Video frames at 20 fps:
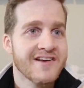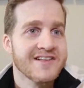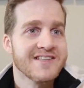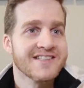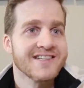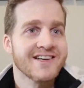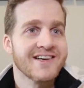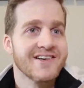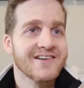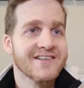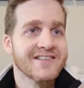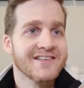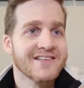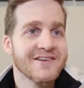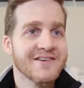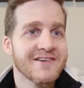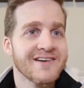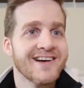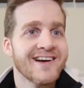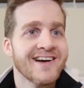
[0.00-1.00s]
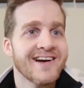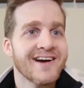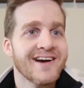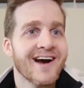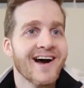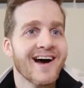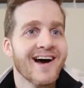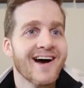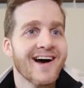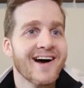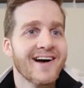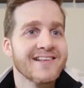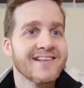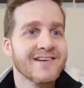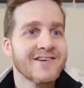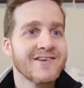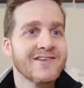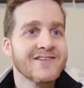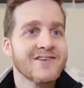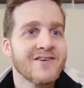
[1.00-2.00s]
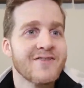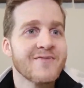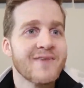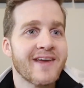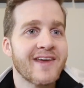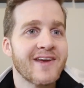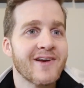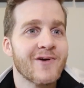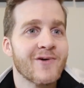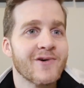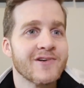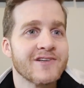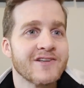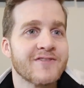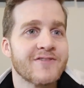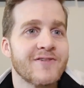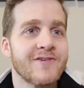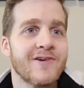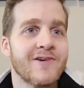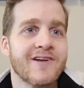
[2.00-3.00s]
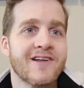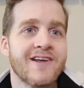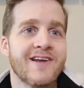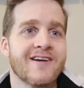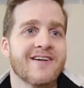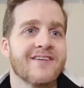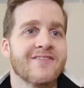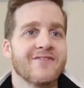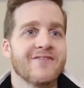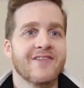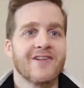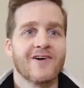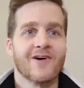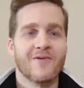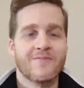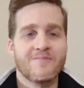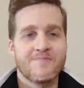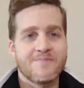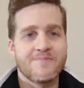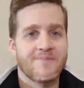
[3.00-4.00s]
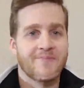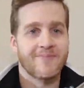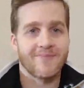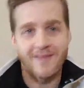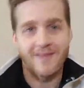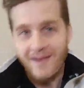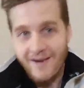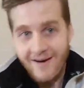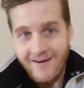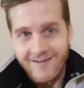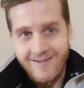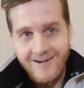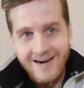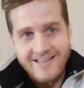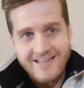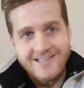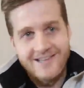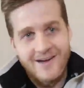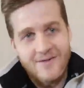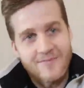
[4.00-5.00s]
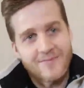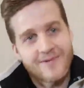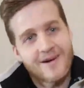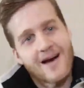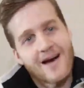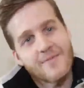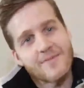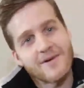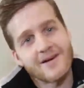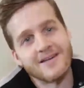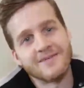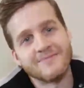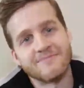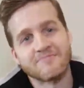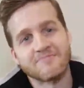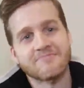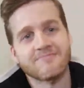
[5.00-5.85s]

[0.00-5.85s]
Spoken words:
so used to, so used to making gorgeous food on here. Lol. All right. So I'm a.